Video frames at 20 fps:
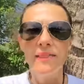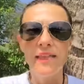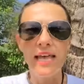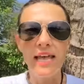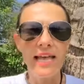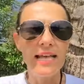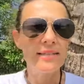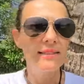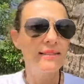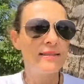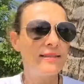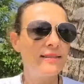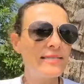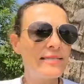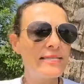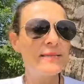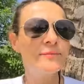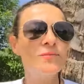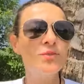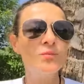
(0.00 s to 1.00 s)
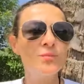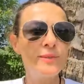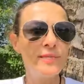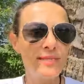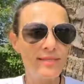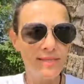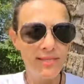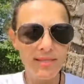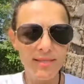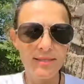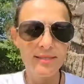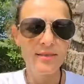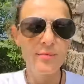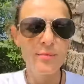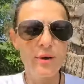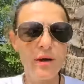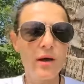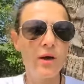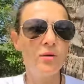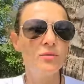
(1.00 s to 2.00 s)
that seem to be scared
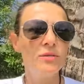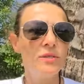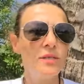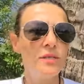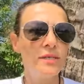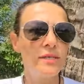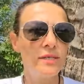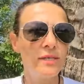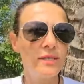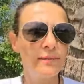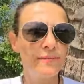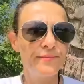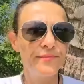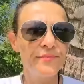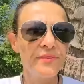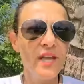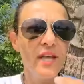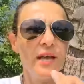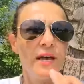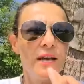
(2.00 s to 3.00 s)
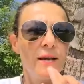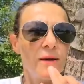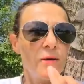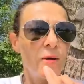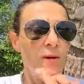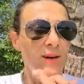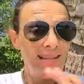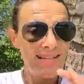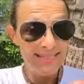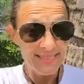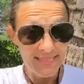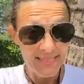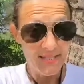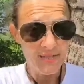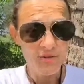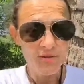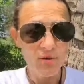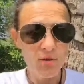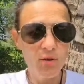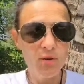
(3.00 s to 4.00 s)
about the
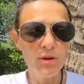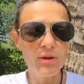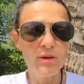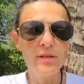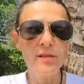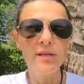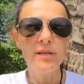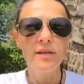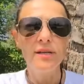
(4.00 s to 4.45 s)
cholesterol